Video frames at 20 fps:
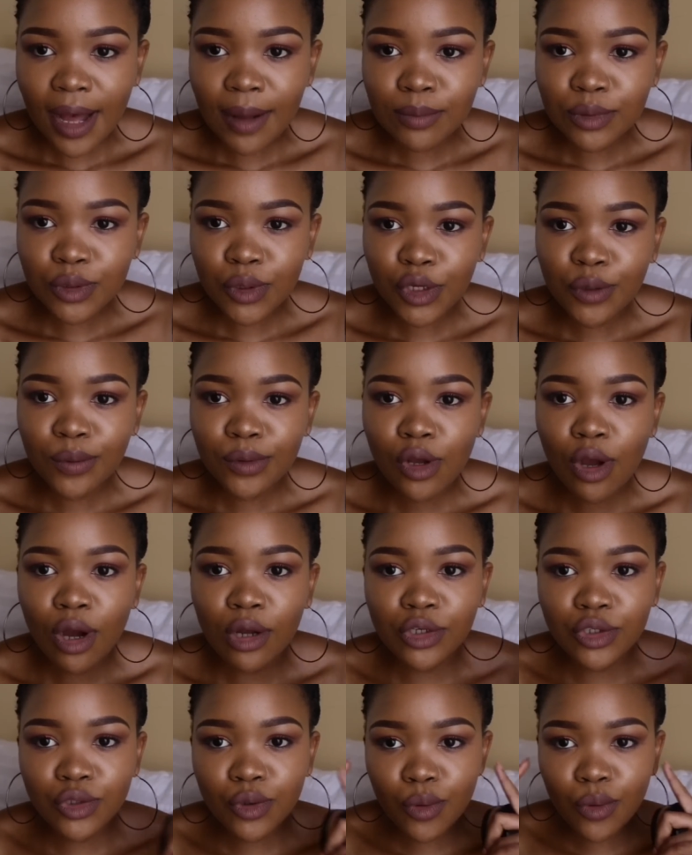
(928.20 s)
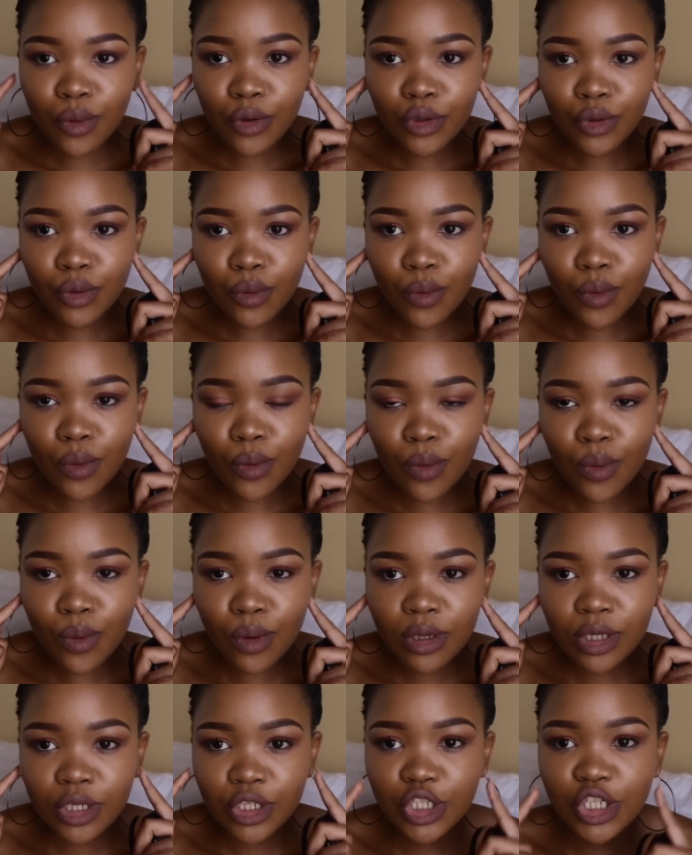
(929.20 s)
So you would contour your
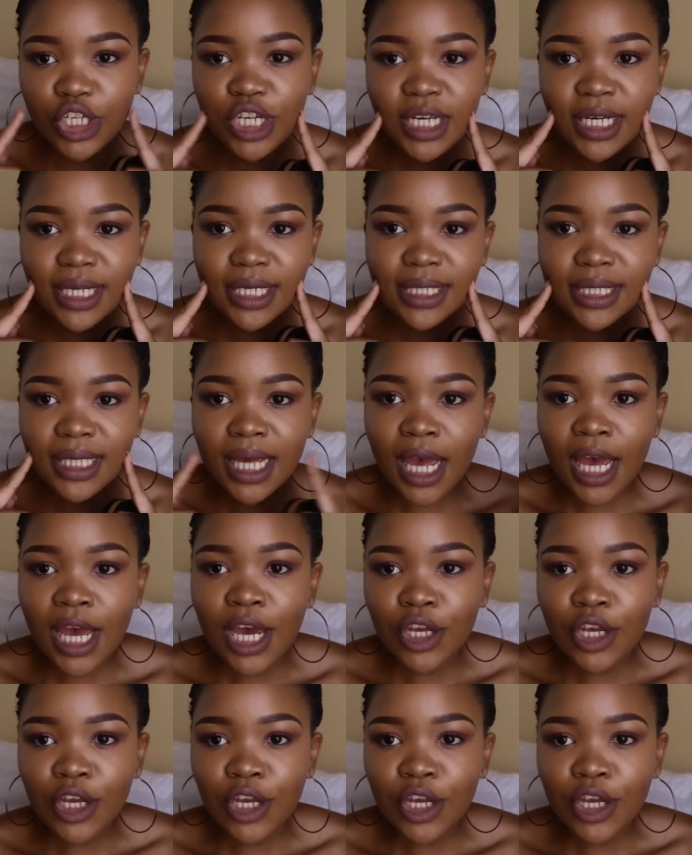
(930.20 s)
cheeks,